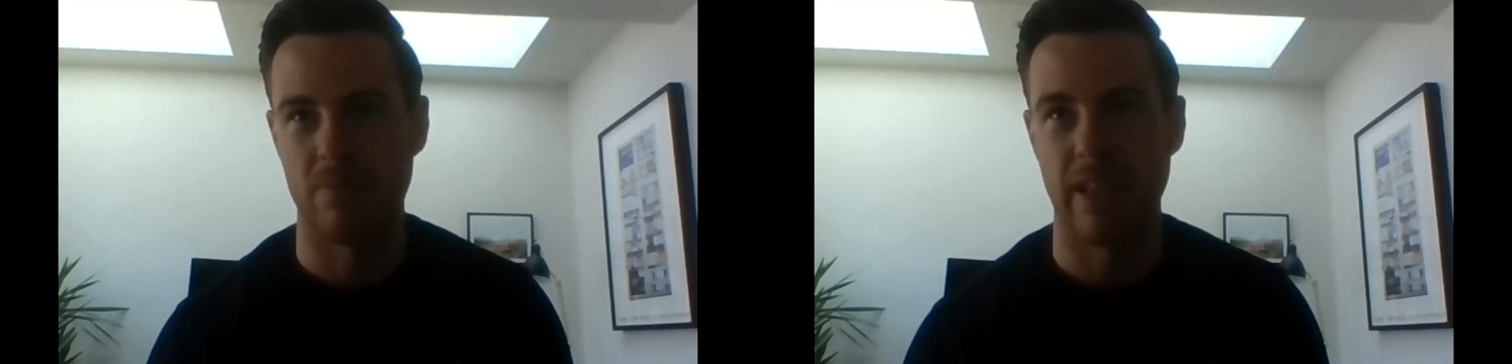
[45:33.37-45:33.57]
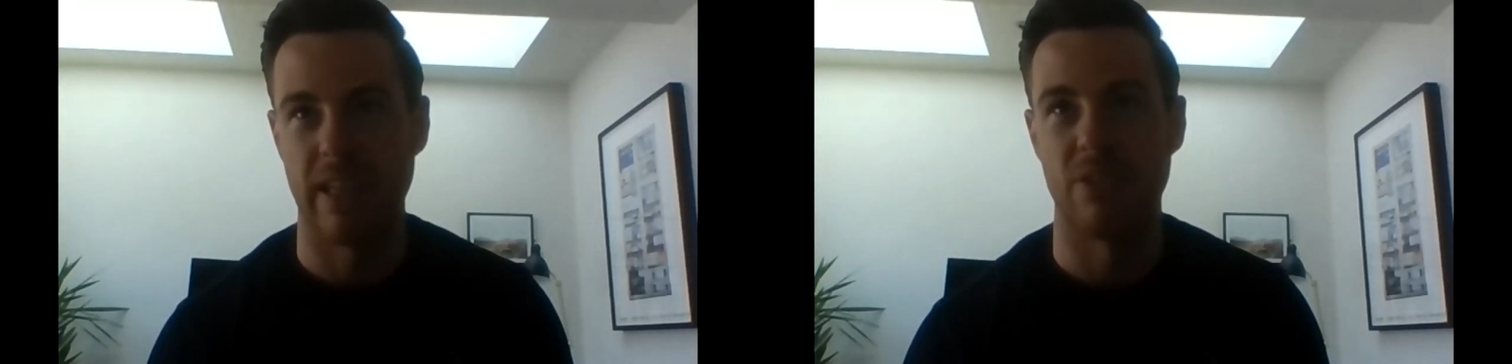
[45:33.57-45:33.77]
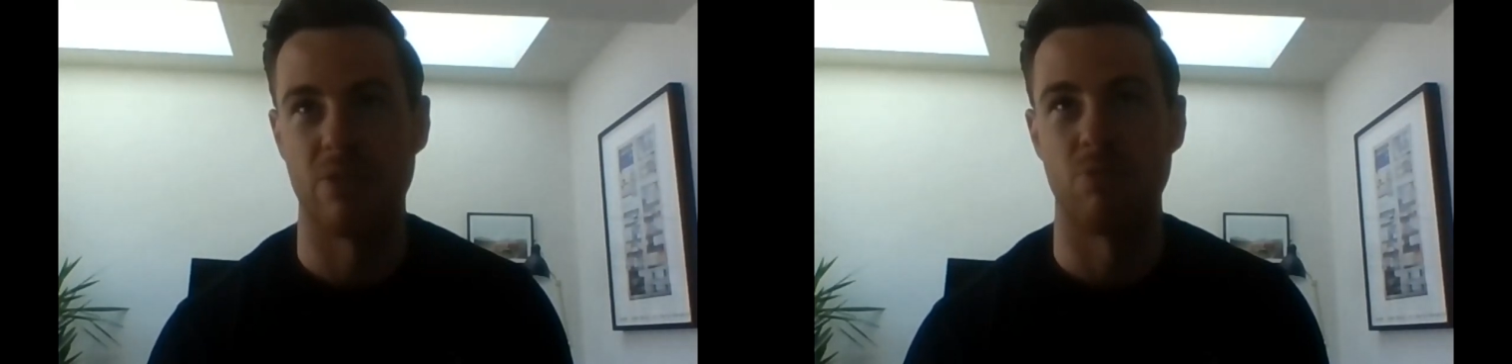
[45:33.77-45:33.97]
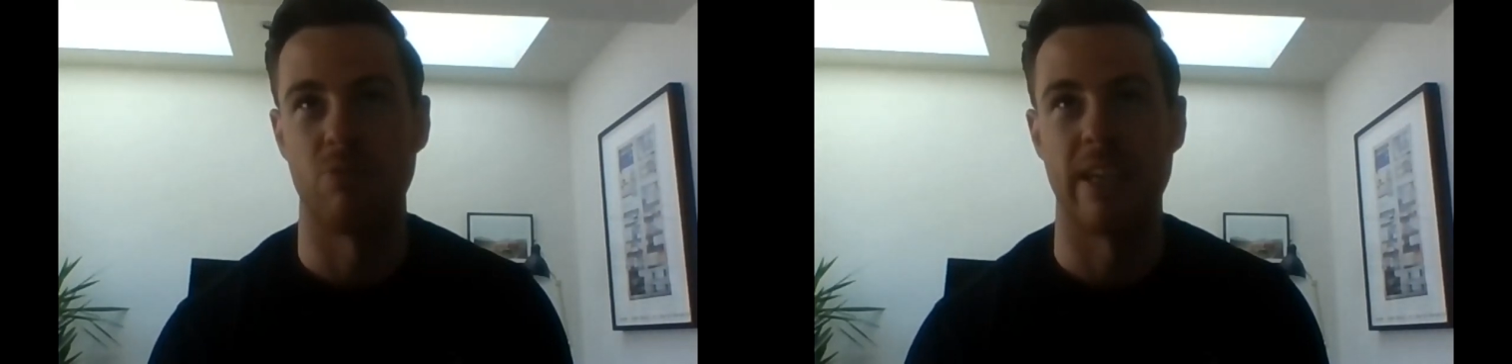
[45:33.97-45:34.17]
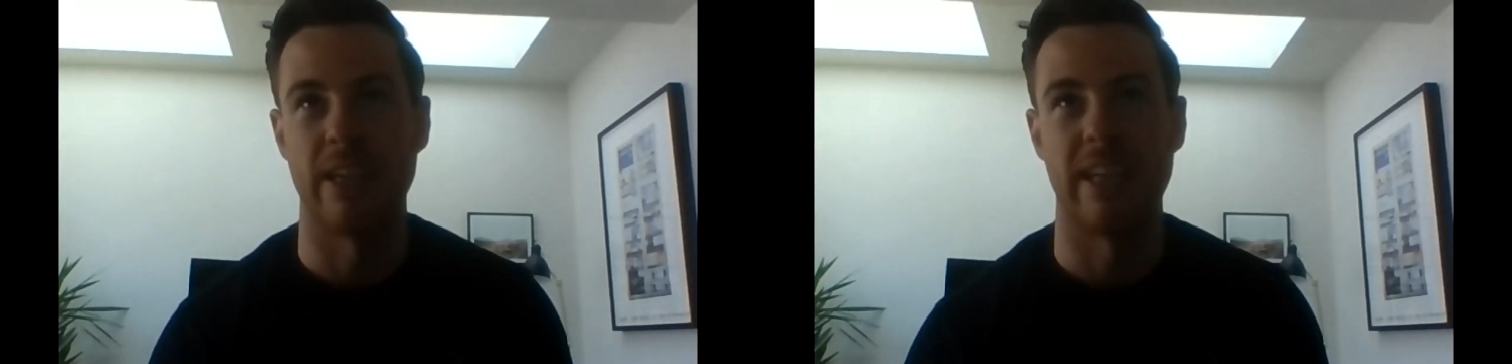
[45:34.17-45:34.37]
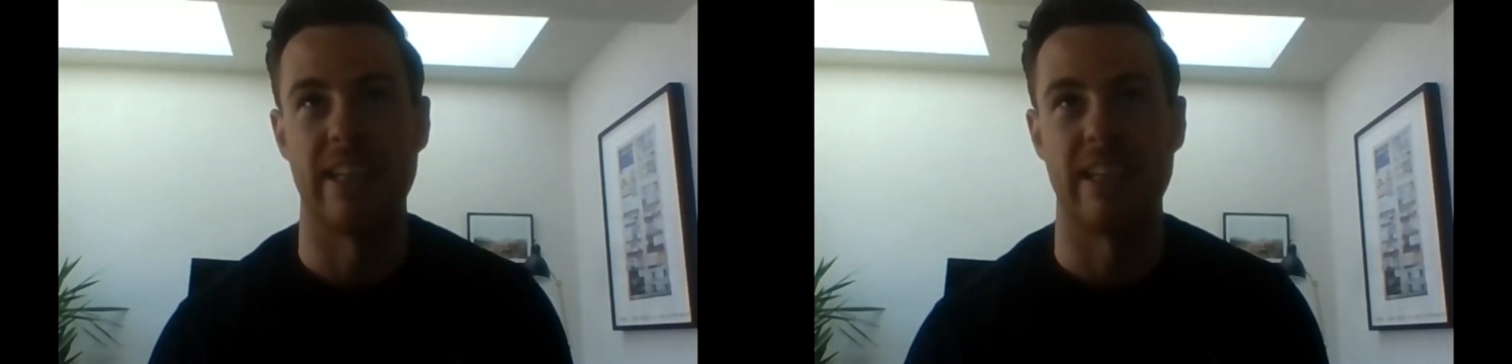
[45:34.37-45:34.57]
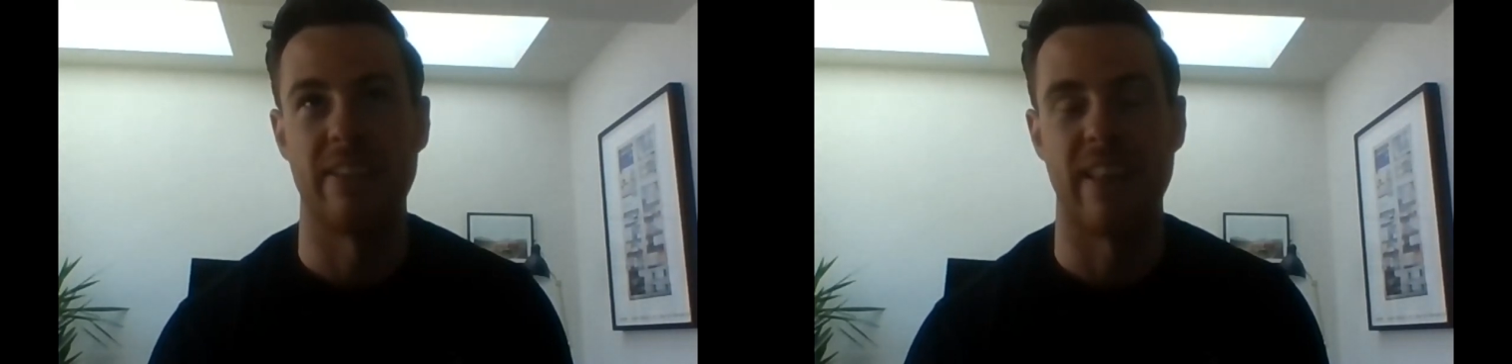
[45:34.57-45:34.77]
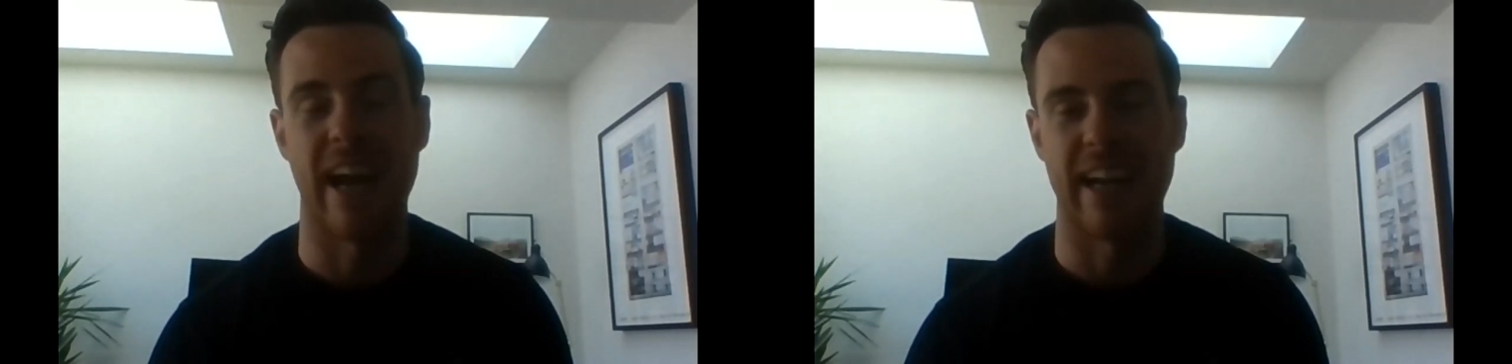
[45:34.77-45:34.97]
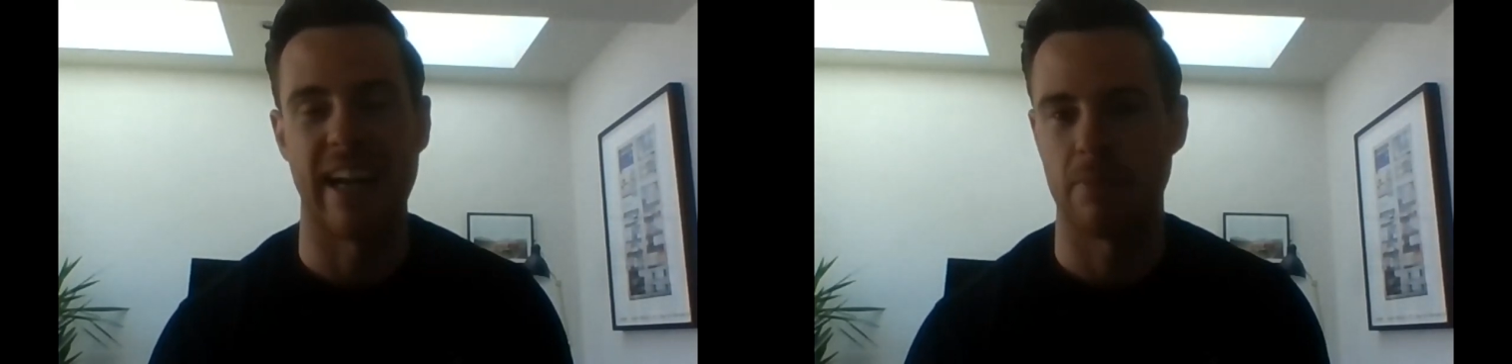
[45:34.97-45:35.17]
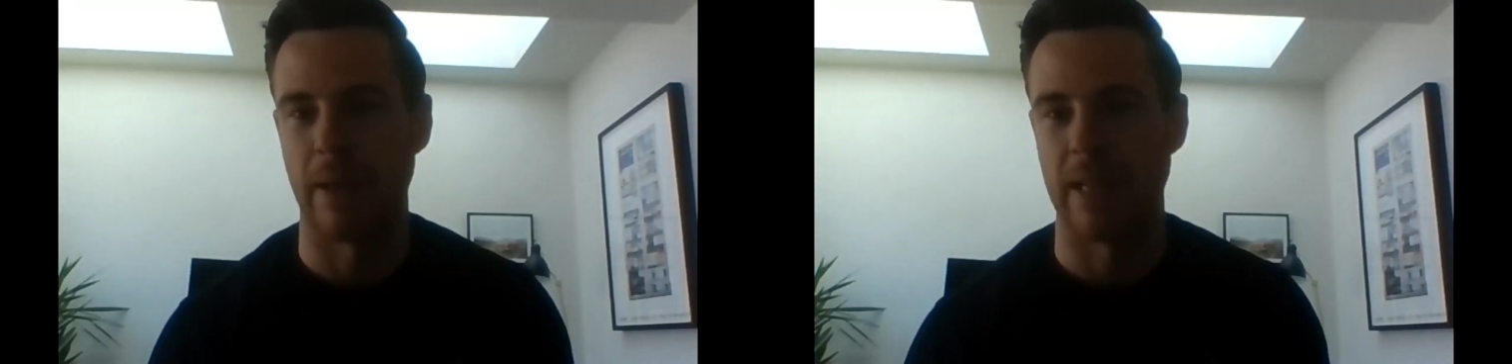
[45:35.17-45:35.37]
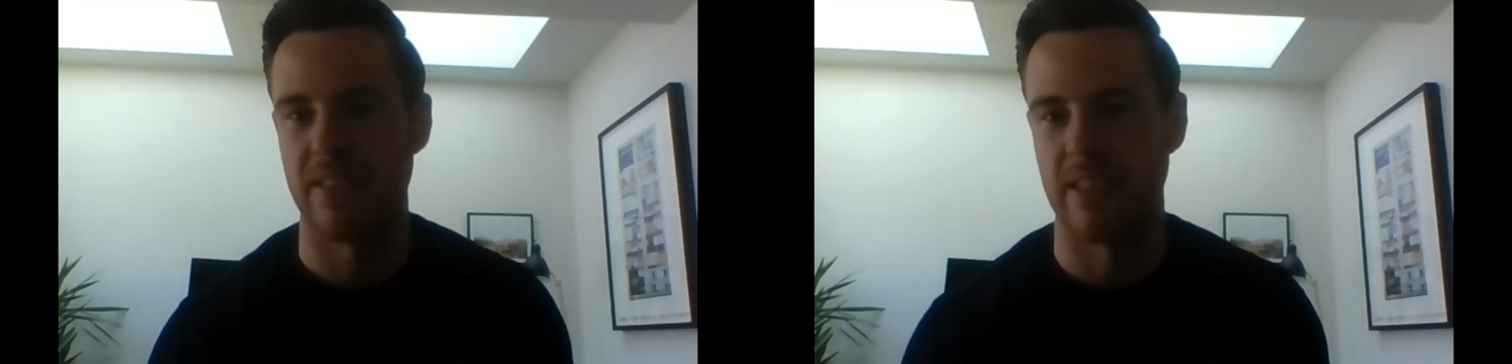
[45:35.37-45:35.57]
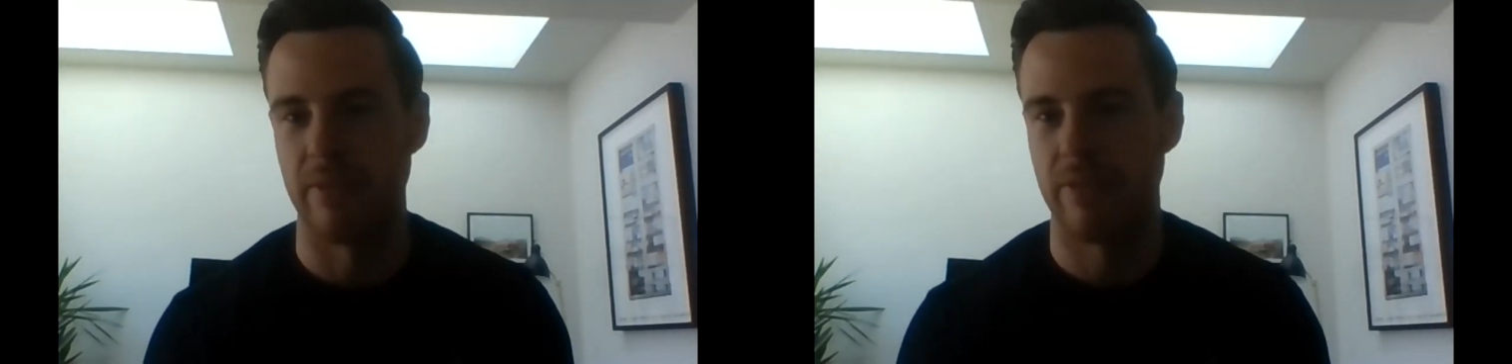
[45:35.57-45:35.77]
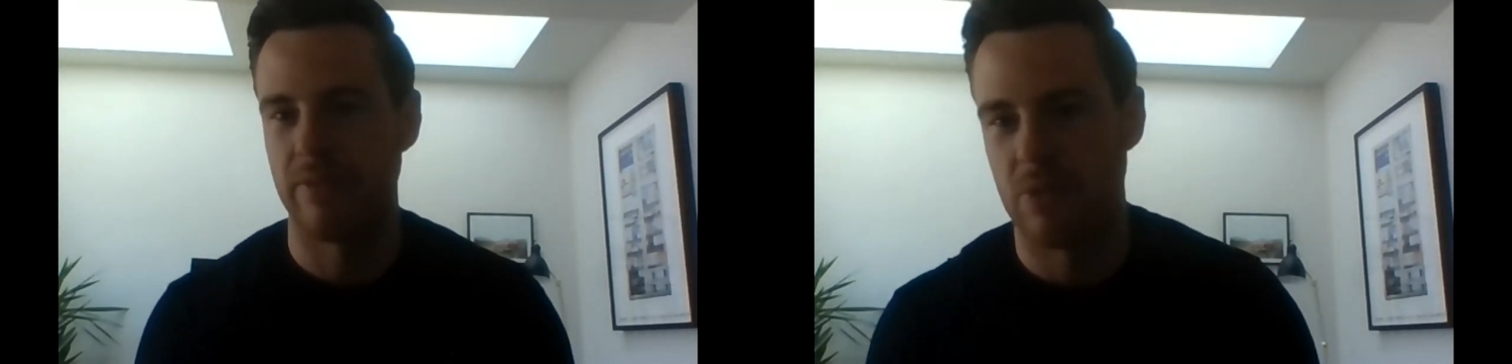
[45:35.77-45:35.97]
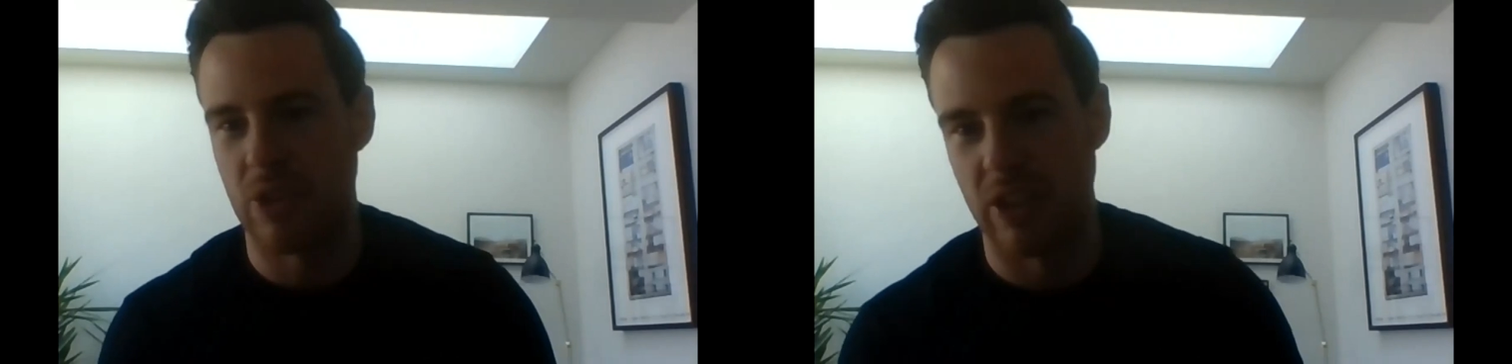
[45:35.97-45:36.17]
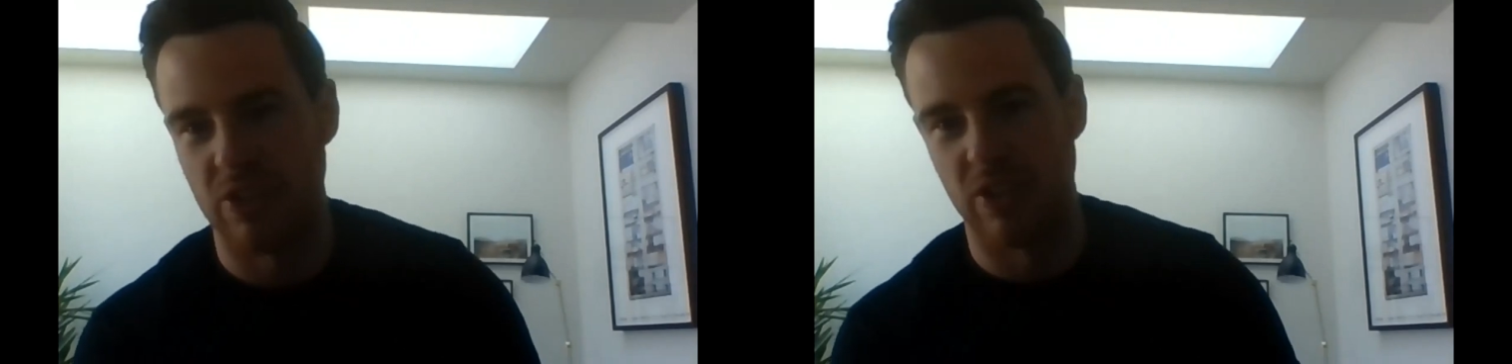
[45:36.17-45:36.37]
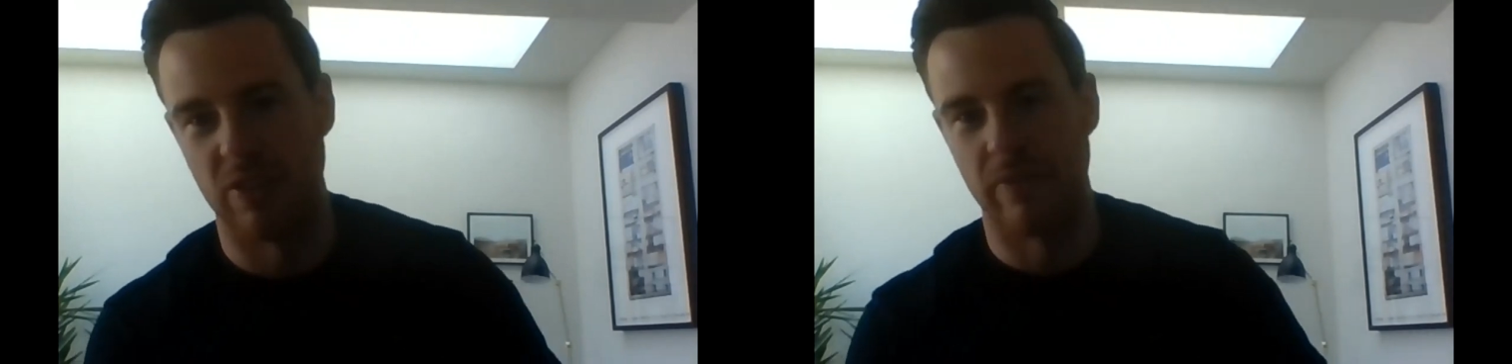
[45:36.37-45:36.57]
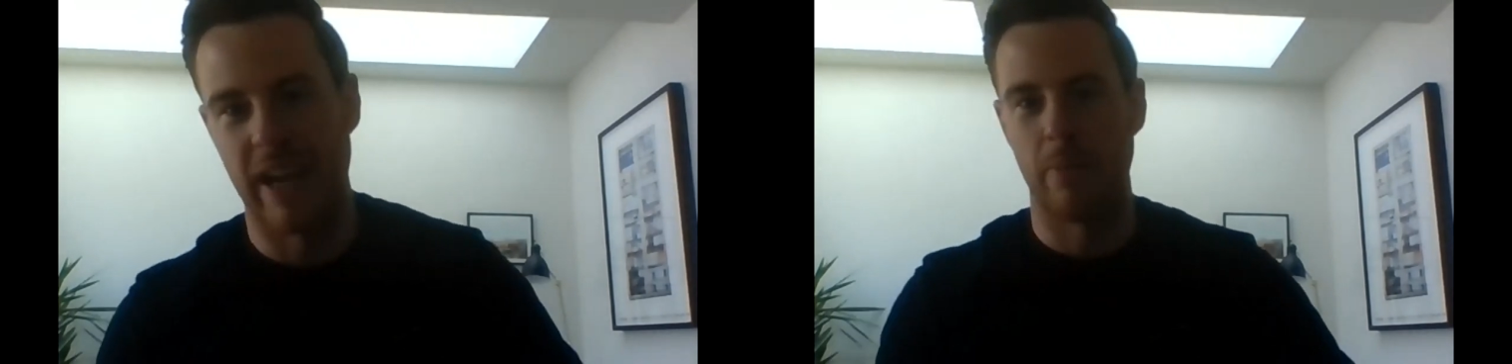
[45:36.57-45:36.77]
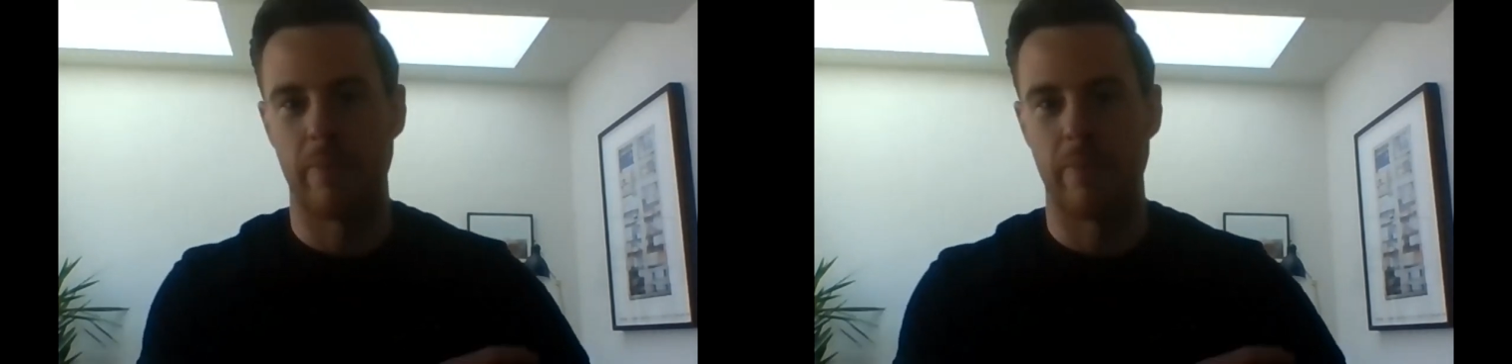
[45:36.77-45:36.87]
is really that expensive to develop.